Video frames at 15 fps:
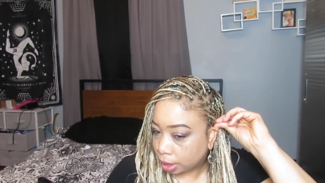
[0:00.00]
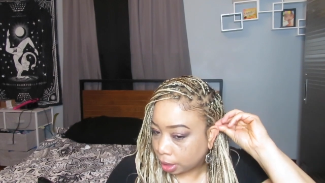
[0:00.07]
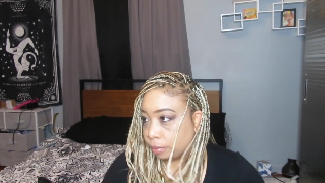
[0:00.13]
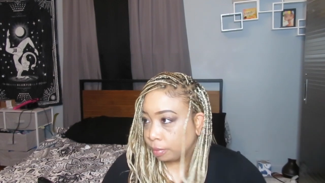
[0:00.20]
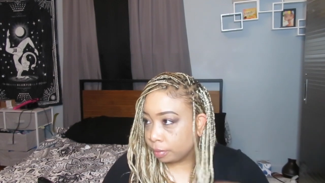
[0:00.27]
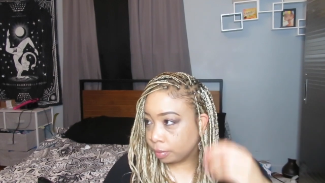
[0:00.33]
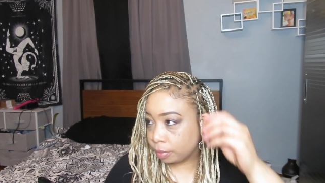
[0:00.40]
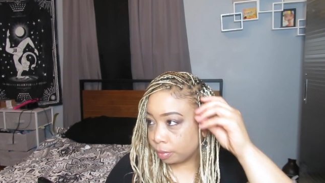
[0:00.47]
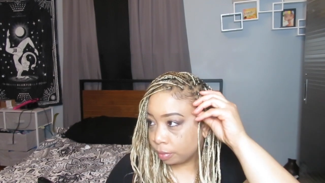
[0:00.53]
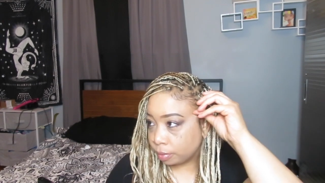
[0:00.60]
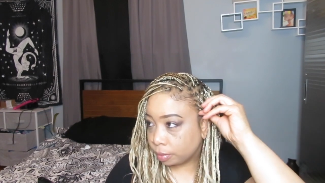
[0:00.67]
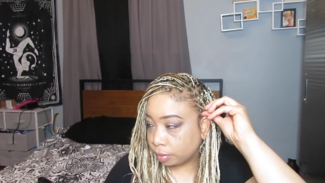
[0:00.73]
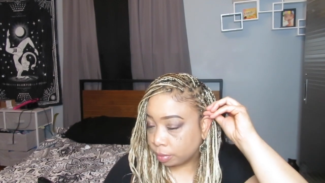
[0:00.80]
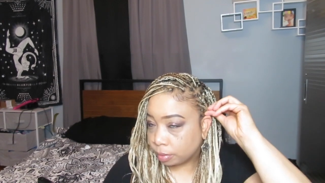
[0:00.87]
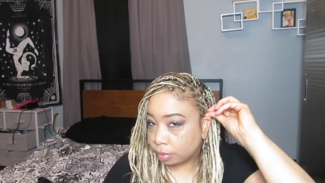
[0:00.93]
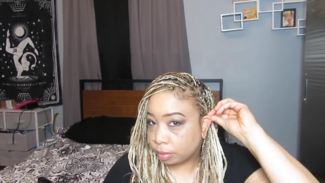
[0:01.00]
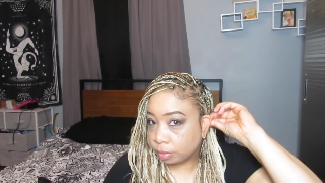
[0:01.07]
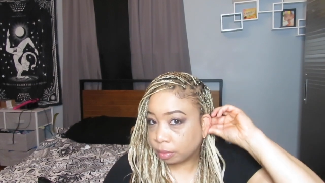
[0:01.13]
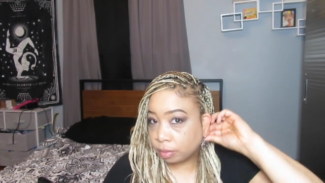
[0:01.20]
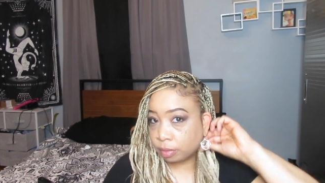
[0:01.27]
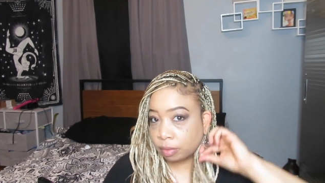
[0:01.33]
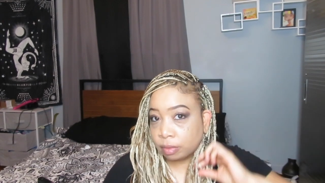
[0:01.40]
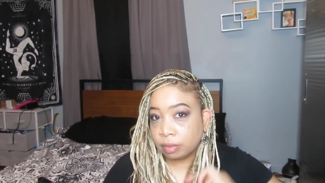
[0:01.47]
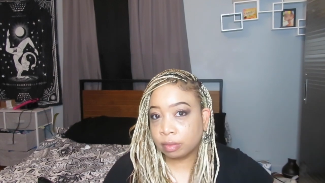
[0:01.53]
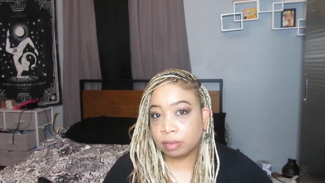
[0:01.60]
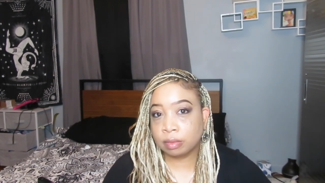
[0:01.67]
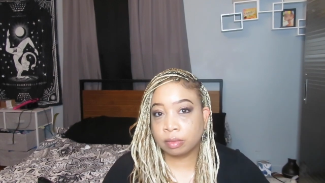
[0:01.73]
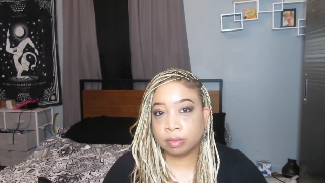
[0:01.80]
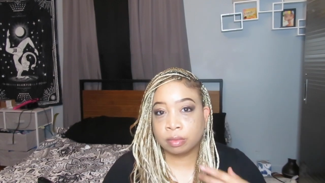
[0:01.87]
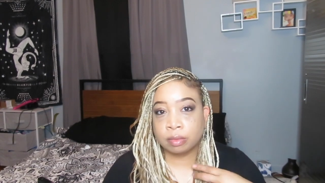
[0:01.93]

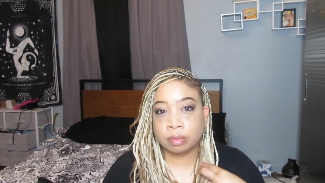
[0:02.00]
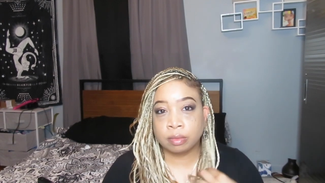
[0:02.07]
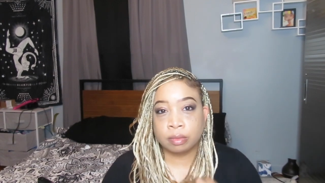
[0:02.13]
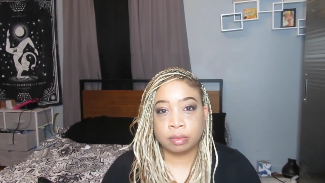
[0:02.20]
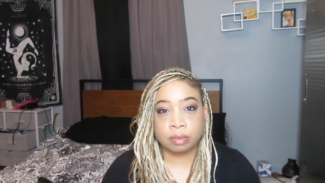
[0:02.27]
[no speech]